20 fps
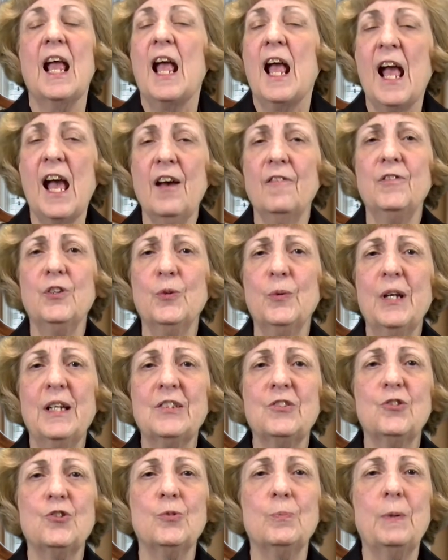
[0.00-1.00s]
Have you
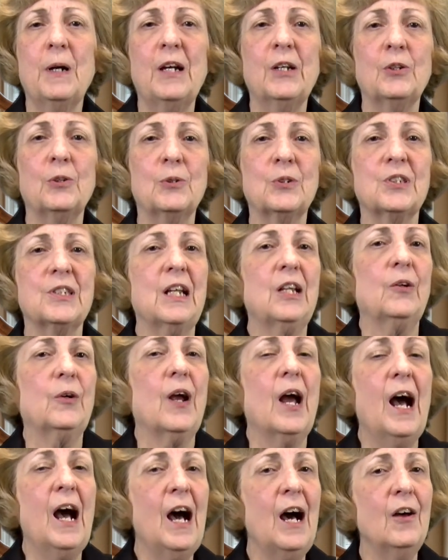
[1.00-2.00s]
asked your buyer or seller
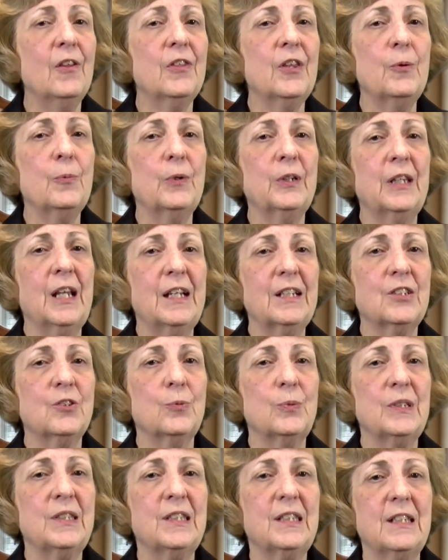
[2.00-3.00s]
how they would like to
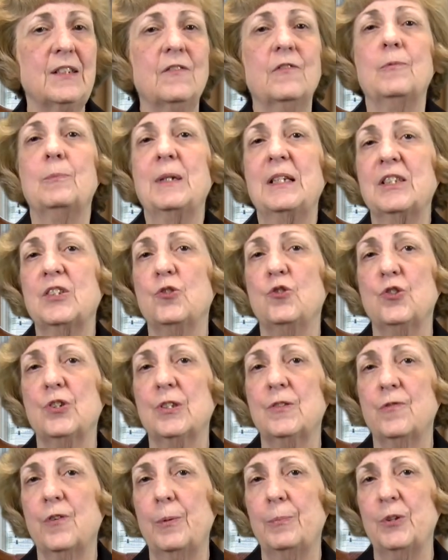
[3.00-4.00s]
receive
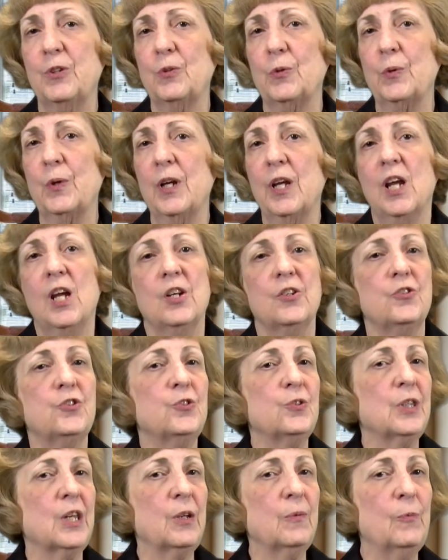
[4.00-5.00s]
messages from you?
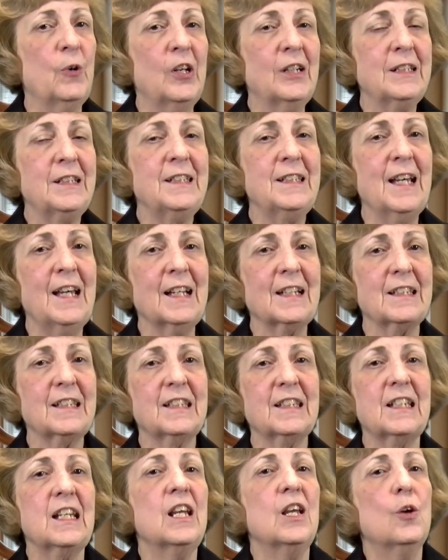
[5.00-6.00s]
Do they want a
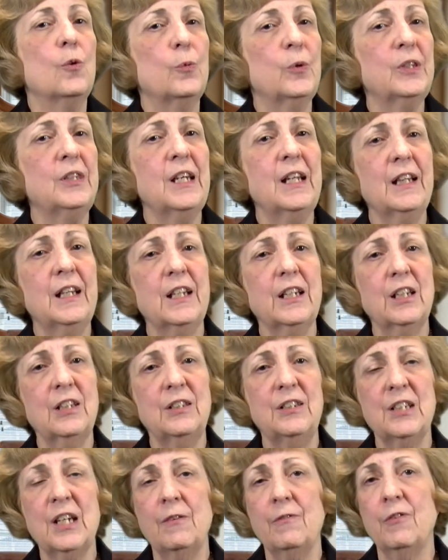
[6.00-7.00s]
text? Would they like
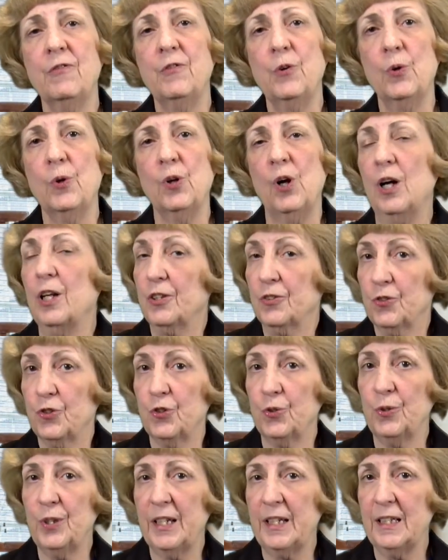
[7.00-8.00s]
to have a phone call?
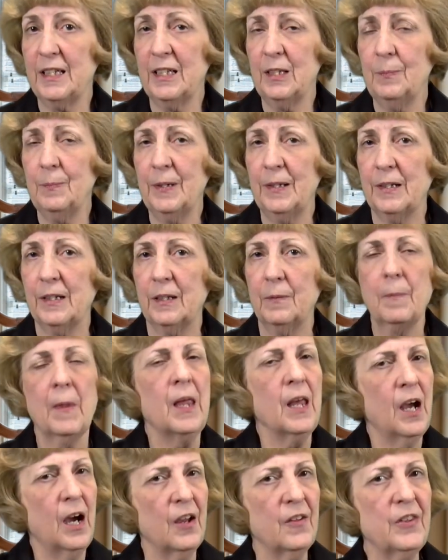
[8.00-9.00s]
Do they email?
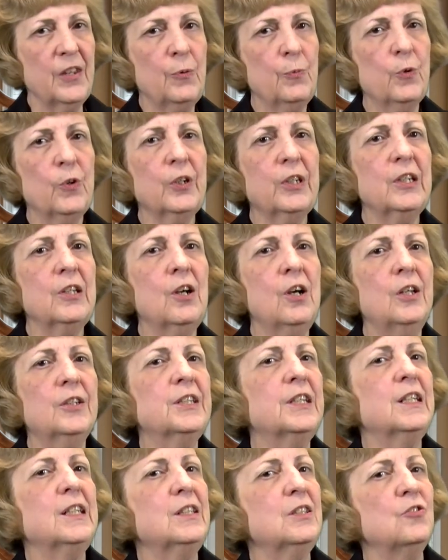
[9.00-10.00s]
Are they working all
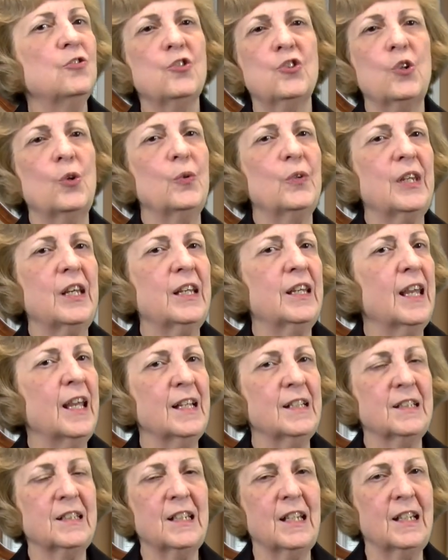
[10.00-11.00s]
day so they
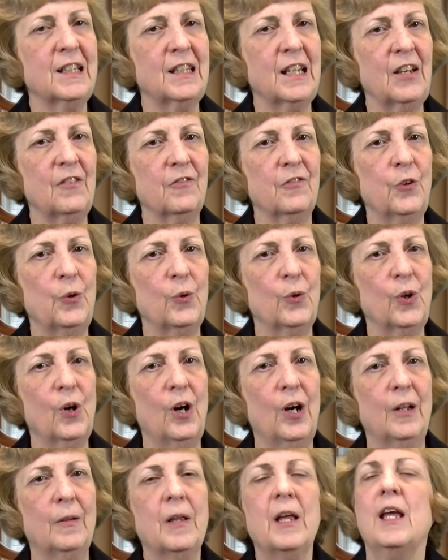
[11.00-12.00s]
can't take that phone
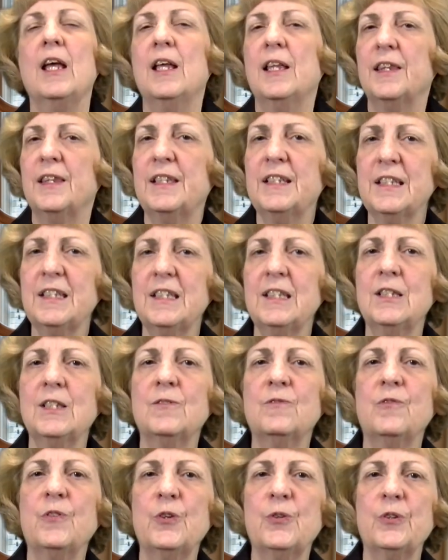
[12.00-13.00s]
call? This is
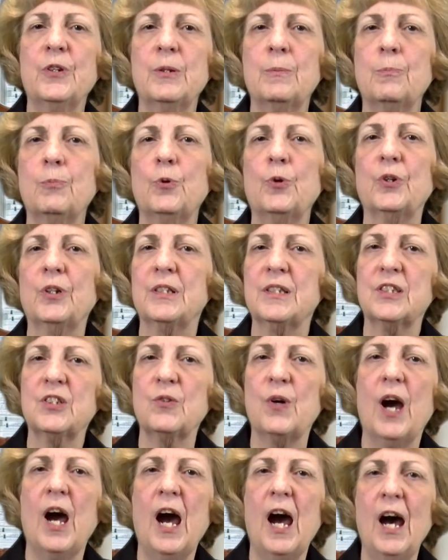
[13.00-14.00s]
very important as
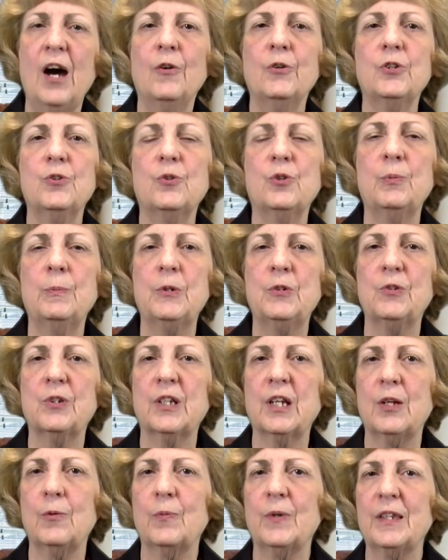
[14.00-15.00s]
to how you
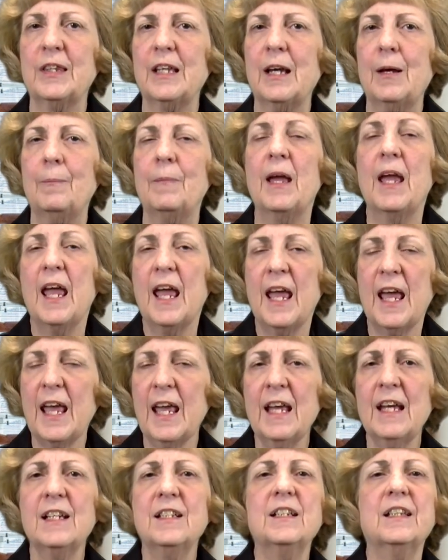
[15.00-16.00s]
communicate with them.
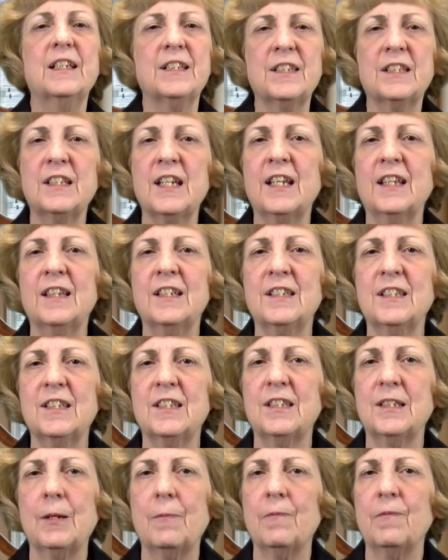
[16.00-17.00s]
And let's take this a
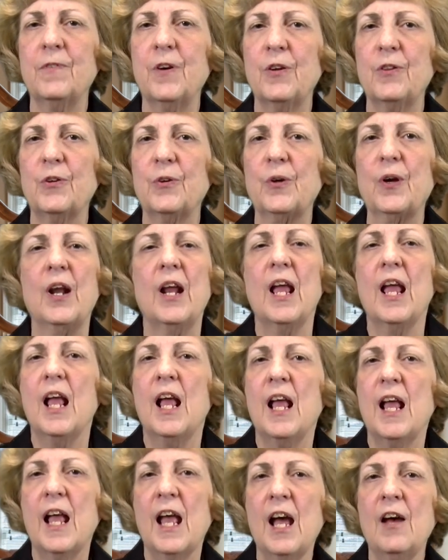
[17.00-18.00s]
step farther.
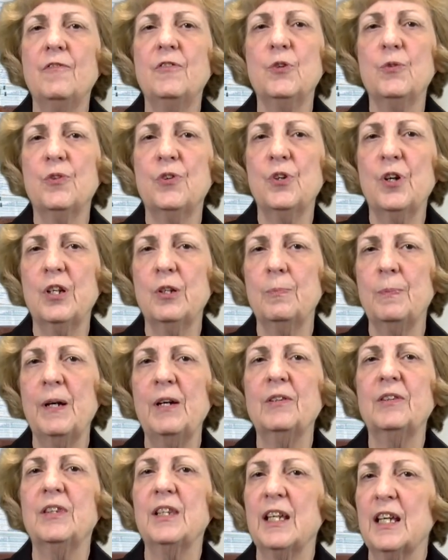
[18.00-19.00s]
Have you thought
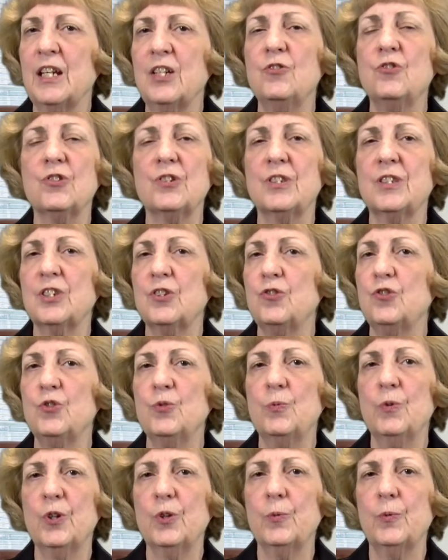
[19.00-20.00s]
about the agents that you
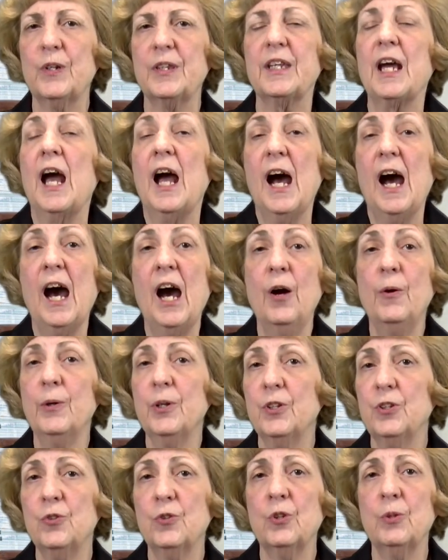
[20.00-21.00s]
work with? How
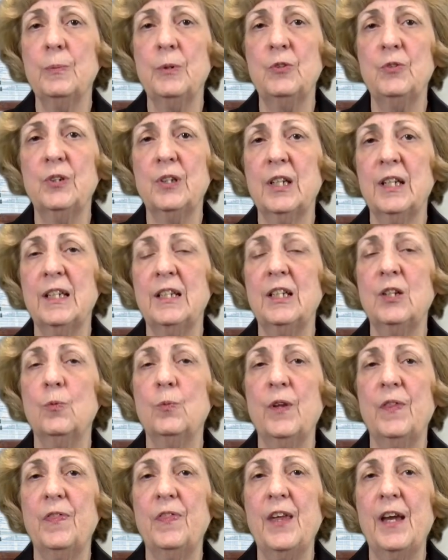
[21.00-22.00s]
are you communicating
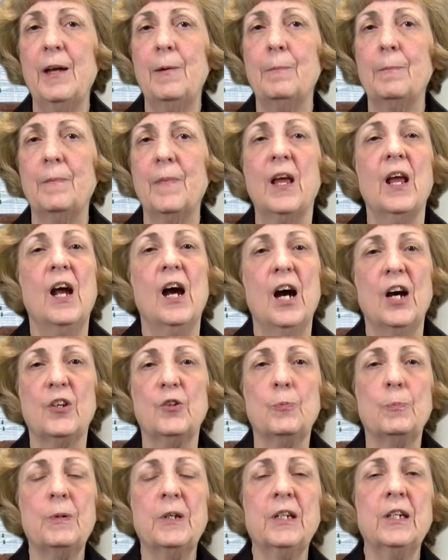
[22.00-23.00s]
with them? Are
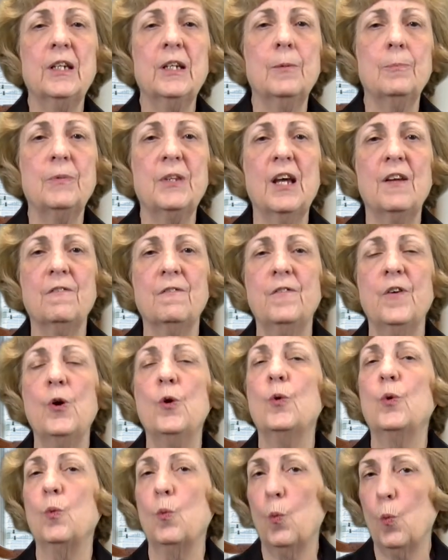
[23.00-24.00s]
you picking up that
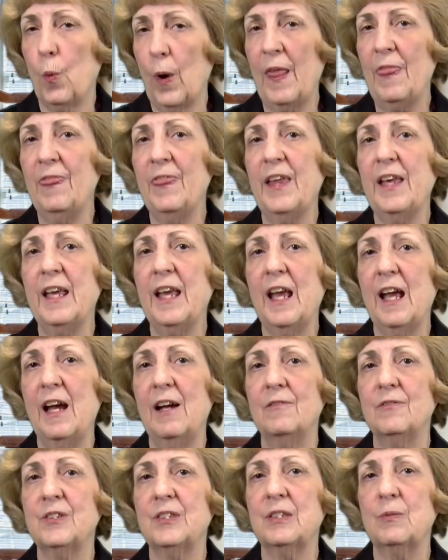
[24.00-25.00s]
phone when they
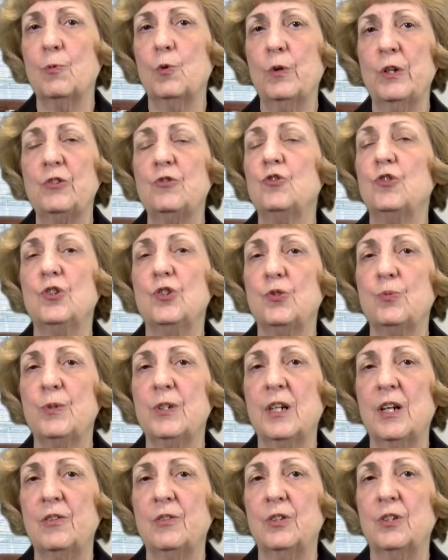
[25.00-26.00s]
have some questions
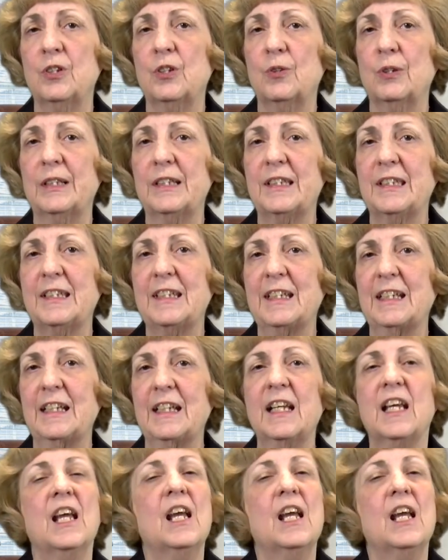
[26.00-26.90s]
regarding your listing?